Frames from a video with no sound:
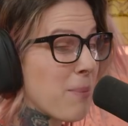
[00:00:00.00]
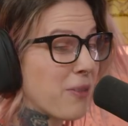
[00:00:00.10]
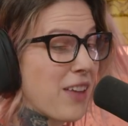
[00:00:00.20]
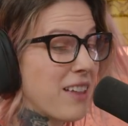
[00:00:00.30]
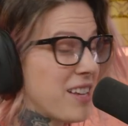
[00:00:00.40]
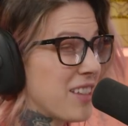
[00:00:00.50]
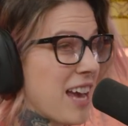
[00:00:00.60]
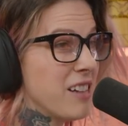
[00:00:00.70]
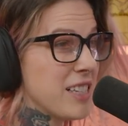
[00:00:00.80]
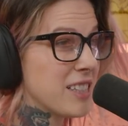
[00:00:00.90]
about that. Like the
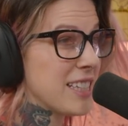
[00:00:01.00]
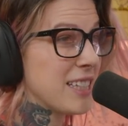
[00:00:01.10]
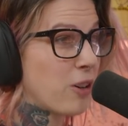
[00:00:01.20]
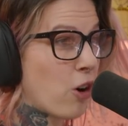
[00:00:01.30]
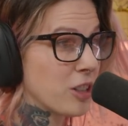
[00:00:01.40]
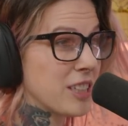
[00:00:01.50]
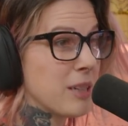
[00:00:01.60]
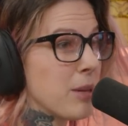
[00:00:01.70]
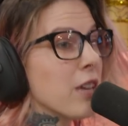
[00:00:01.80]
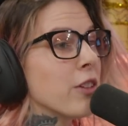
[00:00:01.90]
LEC, our
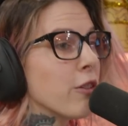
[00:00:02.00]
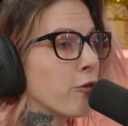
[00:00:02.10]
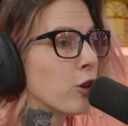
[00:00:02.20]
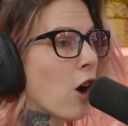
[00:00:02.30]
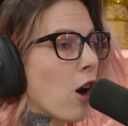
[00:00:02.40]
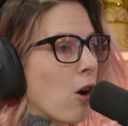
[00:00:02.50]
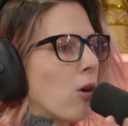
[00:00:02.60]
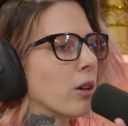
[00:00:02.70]
team, even if we're not,